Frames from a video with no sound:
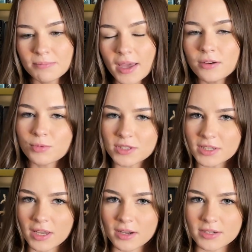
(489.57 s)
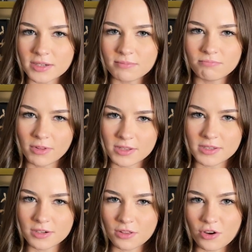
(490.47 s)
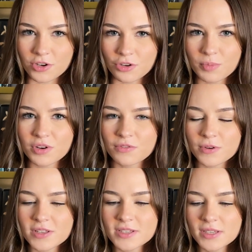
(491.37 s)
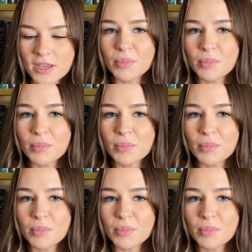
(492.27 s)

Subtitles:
and once again I did listen to the audiobook for this,